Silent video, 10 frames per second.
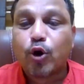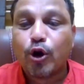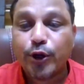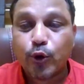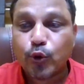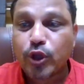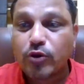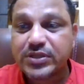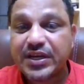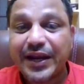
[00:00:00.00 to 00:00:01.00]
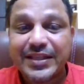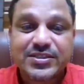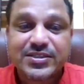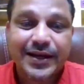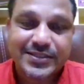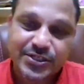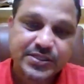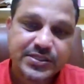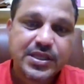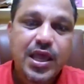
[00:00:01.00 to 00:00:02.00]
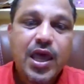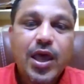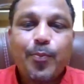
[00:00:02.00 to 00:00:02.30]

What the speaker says: according to 2018 statistics.